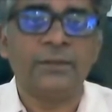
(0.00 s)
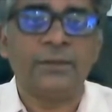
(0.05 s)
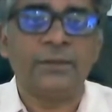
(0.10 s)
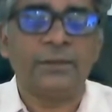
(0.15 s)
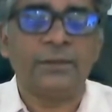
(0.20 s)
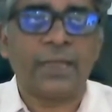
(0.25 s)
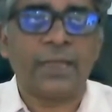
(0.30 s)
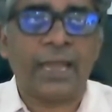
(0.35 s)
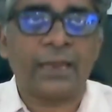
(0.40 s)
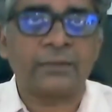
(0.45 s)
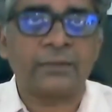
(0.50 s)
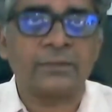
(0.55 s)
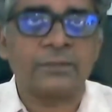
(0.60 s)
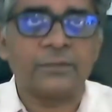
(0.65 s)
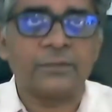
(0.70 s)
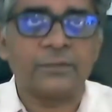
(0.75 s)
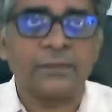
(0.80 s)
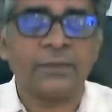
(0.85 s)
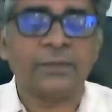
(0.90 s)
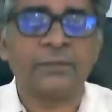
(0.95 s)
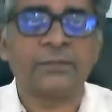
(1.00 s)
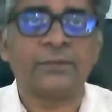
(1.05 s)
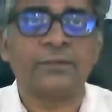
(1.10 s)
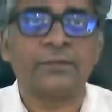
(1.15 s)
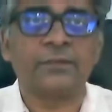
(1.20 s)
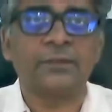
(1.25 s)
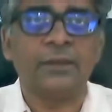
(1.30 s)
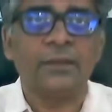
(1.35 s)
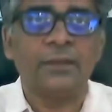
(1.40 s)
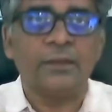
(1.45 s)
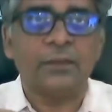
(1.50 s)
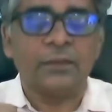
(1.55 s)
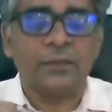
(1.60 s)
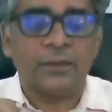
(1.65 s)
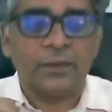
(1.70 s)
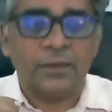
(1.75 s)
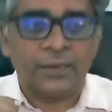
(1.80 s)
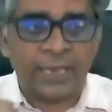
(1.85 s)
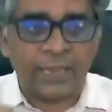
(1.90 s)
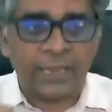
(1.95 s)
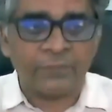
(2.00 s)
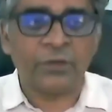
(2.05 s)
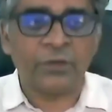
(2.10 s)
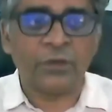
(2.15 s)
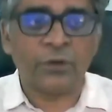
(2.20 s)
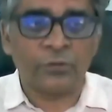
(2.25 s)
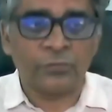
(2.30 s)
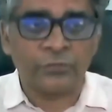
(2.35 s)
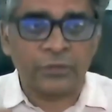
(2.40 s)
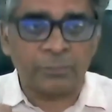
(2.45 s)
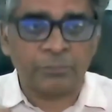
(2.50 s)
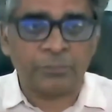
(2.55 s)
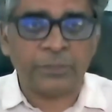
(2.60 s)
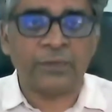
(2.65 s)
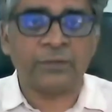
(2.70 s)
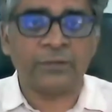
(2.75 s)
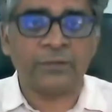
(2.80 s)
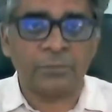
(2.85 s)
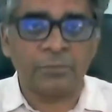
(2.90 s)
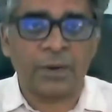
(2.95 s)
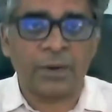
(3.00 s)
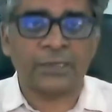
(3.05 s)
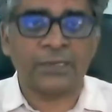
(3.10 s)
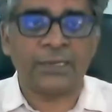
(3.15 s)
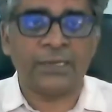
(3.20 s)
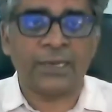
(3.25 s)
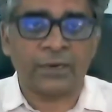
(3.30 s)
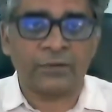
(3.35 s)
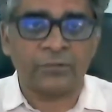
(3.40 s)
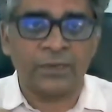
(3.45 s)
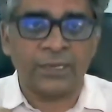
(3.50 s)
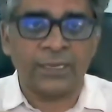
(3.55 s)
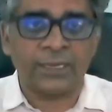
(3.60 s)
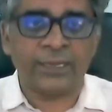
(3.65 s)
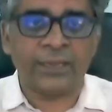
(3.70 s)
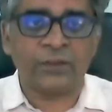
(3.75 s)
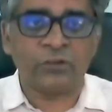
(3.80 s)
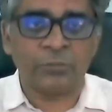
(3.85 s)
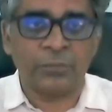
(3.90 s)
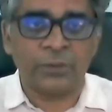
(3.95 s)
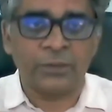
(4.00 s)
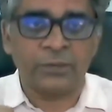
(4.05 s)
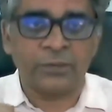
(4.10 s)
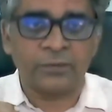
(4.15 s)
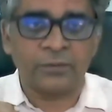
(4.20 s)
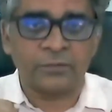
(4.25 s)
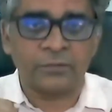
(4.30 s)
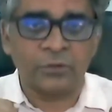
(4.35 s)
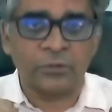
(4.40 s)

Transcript: that this level of repeated multilateral engagement is